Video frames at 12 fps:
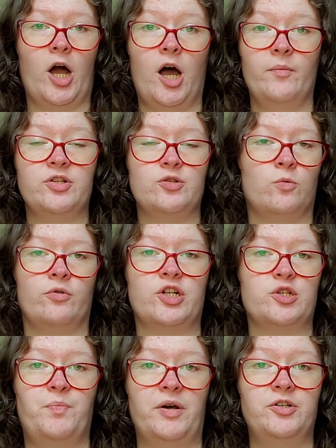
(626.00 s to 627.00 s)
comets were
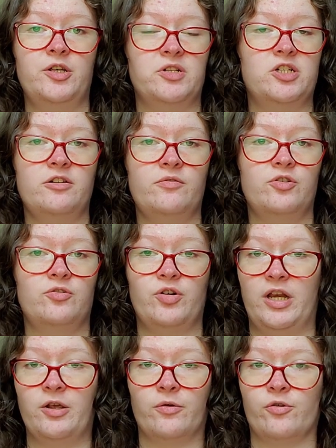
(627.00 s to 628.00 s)
expelling material
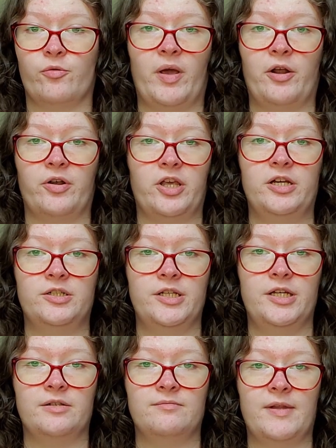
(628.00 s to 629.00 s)
near their
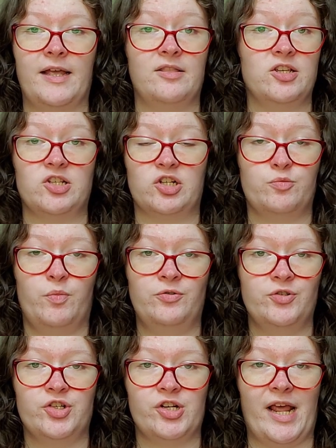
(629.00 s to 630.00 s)
perihelion, and this
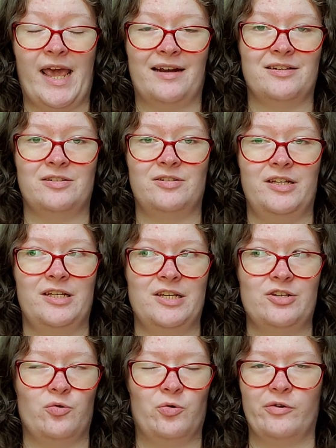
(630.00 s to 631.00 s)
expulsion acted like a
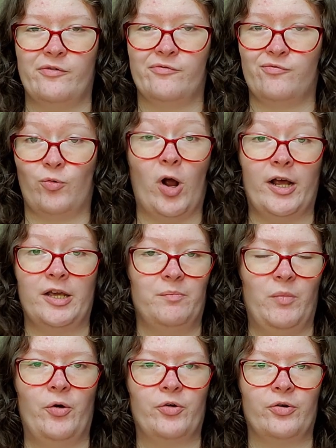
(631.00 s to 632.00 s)
sort of rocket
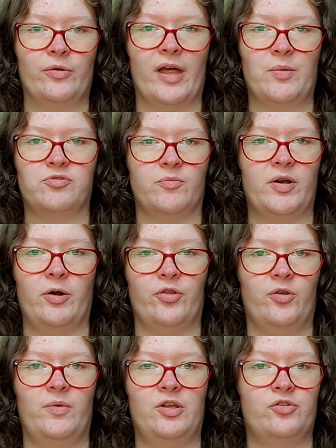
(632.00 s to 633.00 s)
motor that propelled
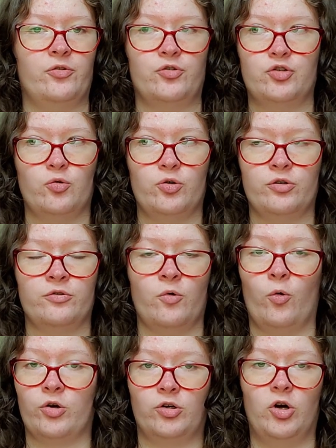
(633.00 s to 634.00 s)
them into shorter
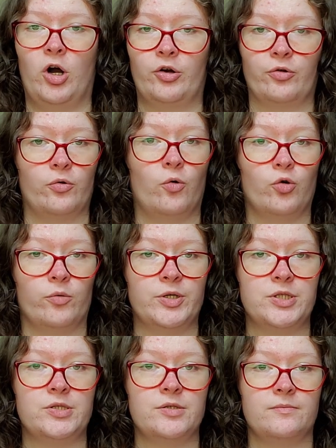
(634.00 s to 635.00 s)
or longer
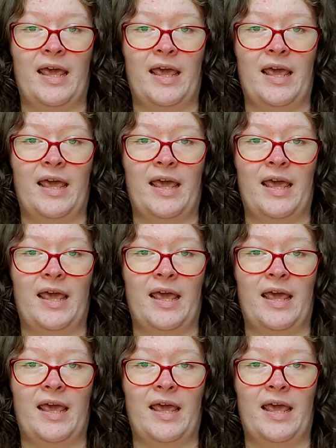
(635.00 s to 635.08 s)
orbits.